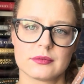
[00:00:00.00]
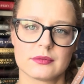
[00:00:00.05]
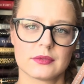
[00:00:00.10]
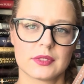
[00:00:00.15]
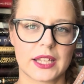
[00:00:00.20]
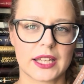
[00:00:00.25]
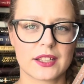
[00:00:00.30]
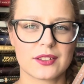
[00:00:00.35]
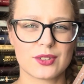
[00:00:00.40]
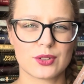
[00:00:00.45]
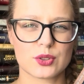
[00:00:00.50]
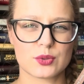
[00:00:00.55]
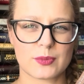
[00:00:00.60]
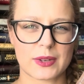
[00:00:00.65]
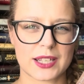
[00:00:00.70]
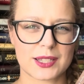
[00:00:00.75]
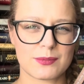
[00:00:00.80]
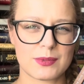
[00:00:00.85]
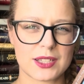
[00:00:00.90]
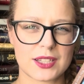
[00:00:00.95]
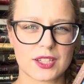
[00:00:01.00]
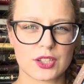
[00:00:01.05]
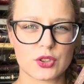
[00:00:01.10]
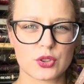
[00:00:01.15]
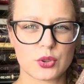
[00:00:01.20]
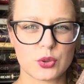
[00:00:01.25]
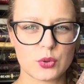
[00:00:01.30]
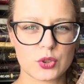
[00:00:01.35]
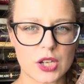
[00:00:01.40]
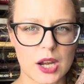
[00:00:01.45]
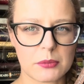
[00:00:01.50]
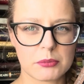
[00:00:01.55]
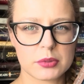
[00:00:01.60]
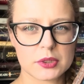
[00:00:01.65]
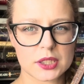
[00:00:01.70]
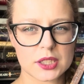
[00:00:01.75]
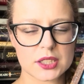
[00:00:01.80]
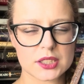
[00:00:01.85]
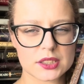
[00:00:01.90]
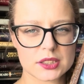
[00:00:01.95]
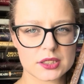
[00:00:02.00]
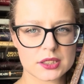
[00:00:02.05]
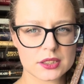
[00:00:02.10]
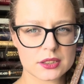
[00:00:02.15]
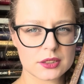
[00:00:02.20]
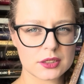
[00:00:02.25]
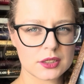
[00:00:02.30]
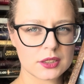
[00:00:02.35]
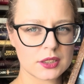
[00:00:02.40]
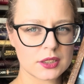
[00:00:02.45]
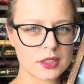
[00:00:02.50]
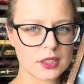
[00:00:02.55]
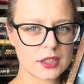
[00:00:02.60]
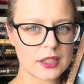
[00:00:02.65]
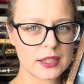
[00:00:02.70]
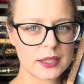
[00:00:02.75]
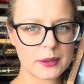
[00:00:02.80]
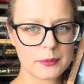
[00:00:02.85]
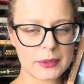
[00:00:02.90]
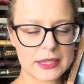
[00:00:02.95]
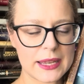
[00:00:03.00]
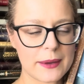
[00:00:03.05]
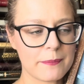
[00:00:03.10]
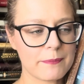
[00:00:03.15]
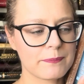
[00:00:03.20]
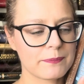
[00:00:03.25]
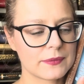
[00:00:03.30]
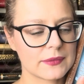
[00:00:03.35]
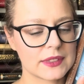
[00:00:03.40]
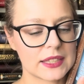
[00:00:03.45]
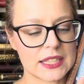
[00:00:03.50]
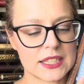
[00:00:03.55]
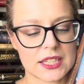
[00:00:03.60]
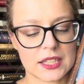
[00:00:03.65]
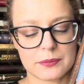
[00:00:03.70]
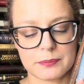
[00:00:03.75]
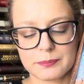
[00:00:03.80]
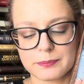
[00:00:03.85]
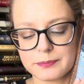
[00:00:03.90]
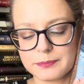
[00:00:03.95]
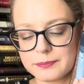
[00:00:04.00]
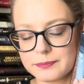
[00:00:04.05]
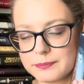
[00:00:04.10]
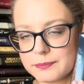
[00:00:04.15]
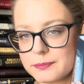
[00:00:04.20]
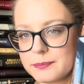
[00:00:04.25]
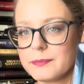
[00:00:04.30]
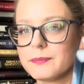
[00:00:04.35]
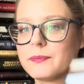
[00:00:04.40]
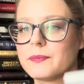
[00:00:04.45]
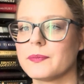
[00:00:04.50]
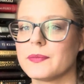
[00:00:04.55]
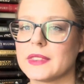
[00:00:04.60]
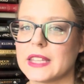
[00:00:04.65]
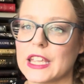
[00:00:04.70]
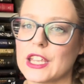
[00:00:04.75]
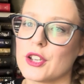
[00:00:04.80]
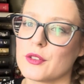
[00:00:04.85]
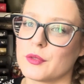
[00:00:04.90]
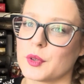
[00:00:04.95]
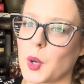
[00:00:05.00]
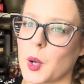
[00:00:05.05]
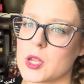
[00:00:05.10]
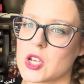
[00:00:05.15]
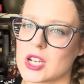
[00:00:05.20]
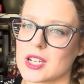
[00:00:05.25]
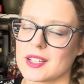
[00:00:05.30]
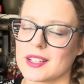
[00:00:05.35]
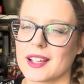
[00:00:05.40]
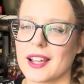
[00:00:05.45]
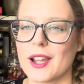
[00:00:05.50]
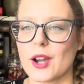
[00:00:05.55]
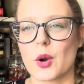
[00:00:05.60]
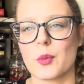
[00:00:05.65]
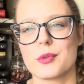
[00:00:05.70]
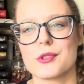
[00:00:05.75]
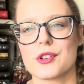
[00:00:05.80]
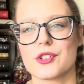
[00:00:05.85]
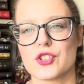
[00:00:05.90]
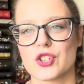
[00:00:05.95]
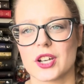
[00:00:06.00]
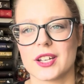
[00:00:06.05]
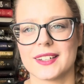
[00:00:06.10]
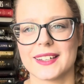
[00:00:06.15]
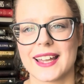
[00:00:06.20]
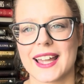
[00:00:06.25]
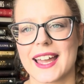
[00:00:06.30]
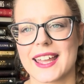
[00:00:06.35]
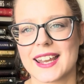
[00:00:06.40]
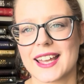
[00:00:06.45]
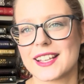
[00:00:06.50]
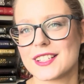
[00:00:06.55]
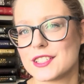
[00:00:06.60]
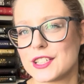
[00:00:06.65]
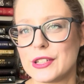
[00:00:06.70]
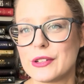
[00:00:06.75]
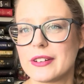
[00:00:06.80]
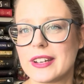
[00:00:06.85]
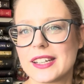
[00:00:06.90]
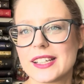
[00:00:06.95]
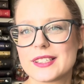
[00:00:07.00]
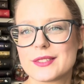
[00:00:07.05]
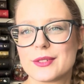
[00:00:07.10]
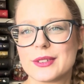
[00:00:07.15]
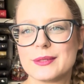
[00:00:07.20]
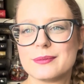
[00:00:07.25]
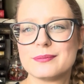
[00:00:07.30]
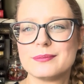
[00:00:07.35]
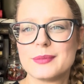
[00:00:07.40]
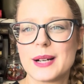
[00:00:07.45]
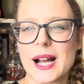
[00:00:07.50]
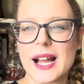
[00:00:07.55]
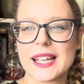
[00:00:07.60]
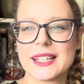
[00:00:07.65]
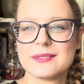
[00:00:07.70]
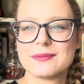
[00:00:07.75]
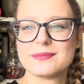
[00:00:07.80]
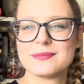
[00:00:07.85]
Like, those might be the 2 top books. But yeah, that's it. Thank you for watching. I hope you enjoyed, and I see you in the next one. Bye!